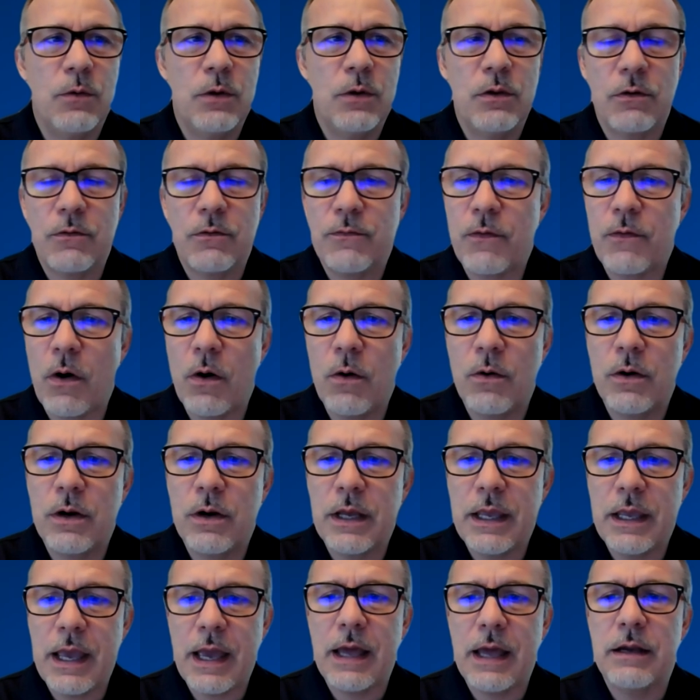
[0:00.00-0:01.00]
we look forward
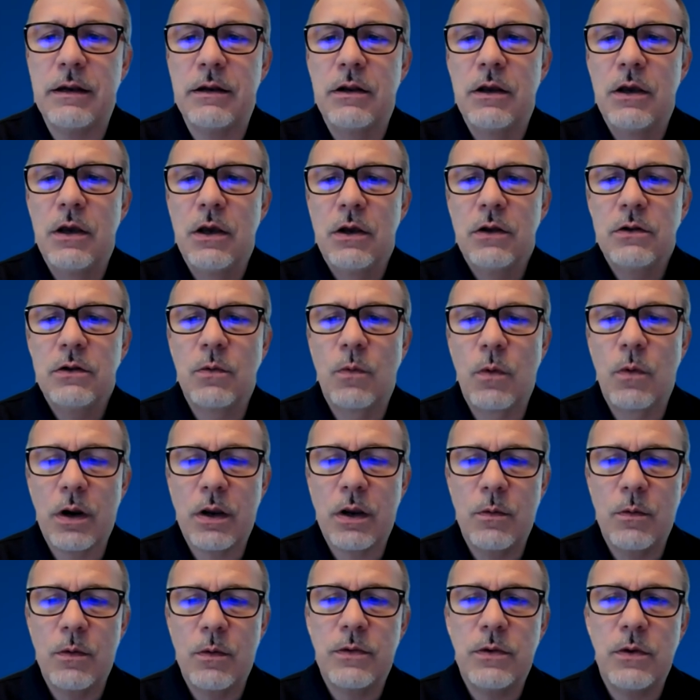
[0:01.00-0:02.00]
again to
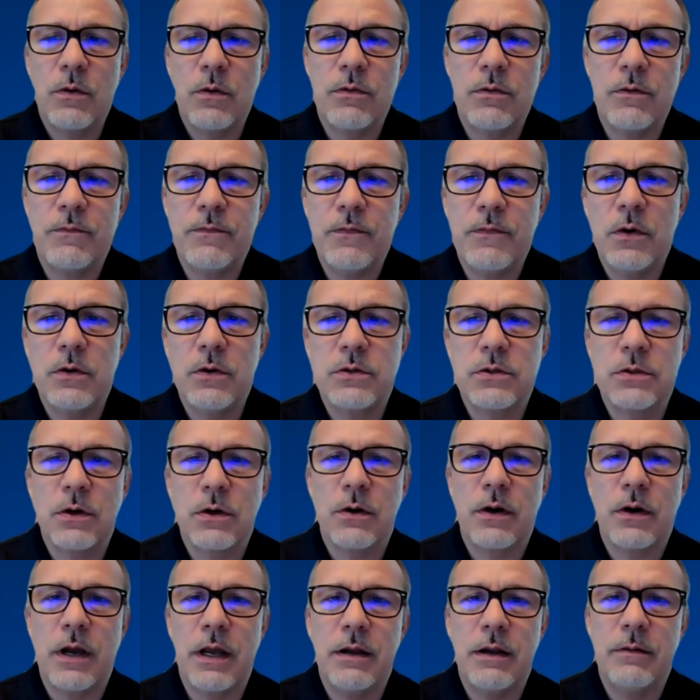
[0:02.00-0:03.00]
working with you in the
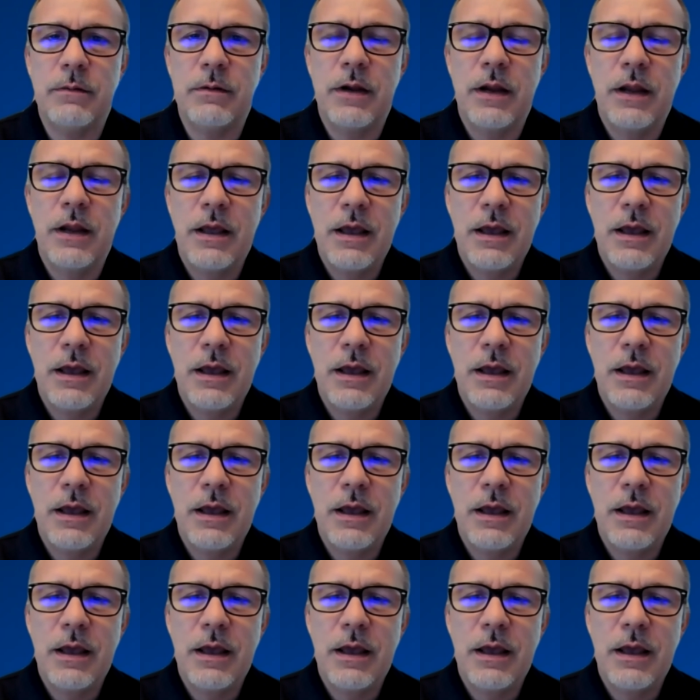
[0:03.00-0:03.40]
future, and